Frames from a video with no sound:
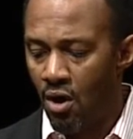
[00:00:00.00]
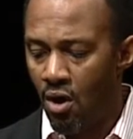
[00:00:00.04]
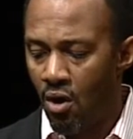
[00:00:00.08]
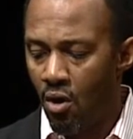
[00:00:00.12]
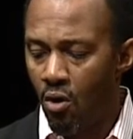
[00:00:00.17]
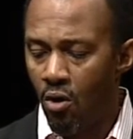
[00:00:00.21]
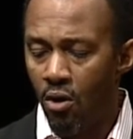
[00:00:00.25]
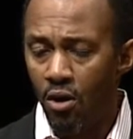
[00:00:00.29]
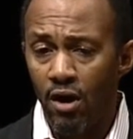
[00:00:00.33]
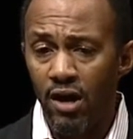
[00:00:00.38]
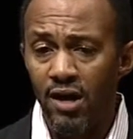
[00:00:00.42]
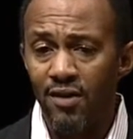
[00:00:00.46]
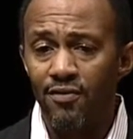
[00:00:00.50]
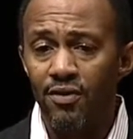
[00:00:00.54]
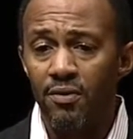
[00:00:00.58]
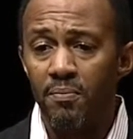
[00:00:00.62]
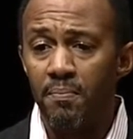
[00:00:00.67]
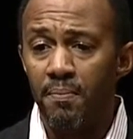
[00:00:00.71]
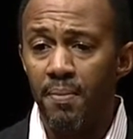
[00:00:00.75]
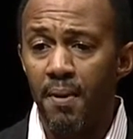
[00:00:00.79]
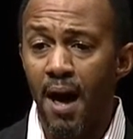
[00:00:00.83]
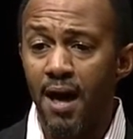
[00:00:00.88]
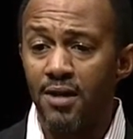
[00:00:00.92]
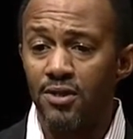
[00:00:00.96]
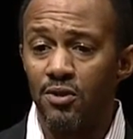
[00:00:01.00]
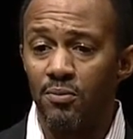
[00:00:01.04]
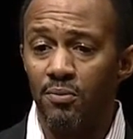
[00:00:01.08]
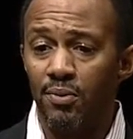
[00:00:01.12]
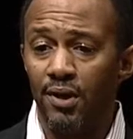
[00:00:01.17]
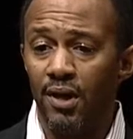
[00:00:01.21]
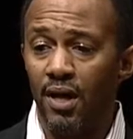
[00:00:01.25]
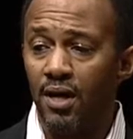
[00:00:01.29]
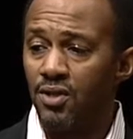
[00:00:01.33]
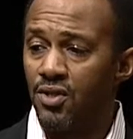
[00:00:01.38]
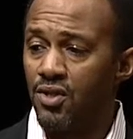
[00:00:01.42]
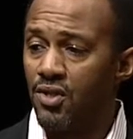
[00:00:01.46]
or even
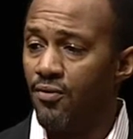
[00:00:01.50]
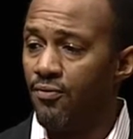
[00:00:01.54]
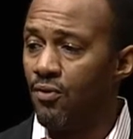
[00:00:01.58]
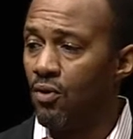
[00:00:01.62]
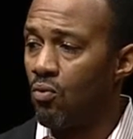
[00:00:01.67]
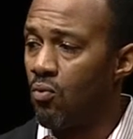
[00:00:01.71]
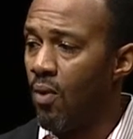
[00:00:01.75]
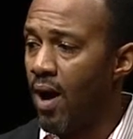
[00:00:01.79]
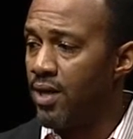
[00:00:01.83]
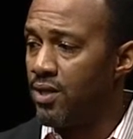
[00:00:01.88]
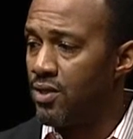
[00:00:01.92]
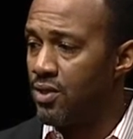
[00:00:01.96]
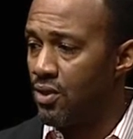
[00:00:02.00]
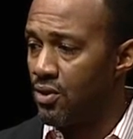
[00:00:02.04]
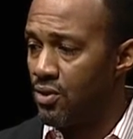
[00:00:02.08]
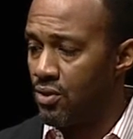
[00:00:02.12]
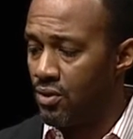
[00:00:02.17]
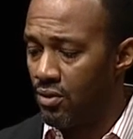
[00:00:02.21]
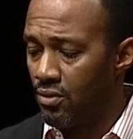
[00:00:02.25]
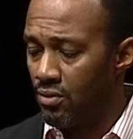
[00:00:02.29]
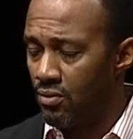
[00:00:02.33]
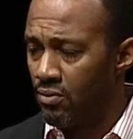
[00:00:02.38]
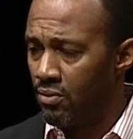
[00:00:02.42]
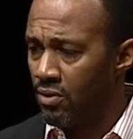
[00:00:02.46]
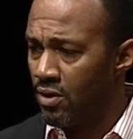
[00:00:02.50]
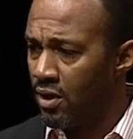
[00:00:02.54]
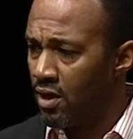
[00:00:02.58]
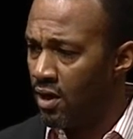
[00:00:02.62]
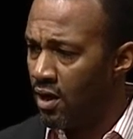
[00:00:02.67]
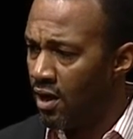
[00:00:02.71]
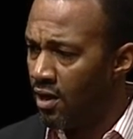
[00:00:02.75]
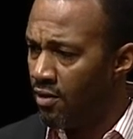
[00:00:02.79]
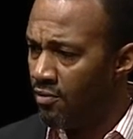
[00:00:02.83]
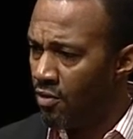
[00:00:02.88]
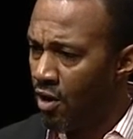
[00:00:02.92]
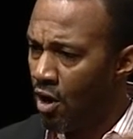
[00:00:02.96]
possibly a civil rights issue.
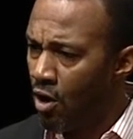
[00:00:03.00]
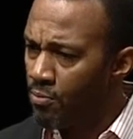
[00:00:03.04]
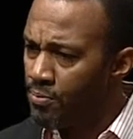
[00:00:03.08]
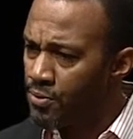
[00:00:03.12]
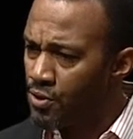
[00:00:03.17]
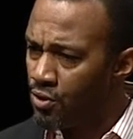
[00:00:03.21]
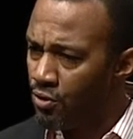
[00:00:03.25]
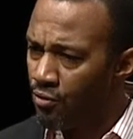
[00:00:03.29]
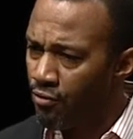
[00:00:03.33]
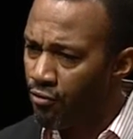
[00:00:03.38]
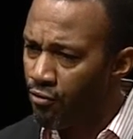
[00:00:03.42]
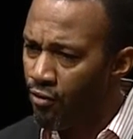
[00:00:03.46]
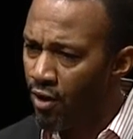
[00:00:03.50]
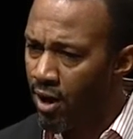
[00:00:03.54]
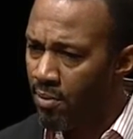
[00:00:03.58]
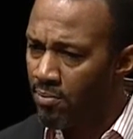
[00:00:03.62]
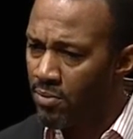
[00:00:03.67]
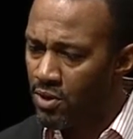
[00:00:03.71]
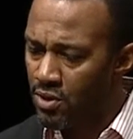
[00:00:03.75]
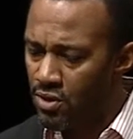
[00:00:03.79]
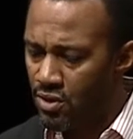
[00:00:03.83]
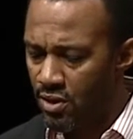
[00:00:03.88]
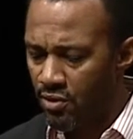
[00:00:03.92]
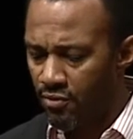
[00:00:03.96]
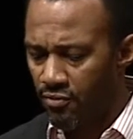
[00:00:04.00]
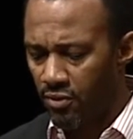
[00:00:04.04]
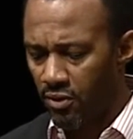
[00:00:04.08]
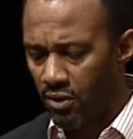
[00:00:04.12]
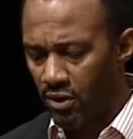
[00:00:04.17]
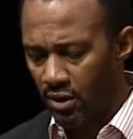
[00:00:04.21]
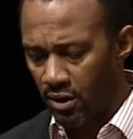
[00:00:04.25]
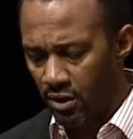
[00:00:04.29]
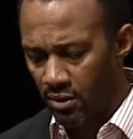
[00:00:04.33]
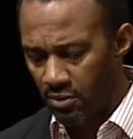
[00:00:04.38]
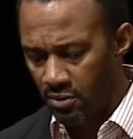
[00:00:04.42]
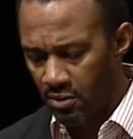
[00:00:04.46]
It helps you frame this differently.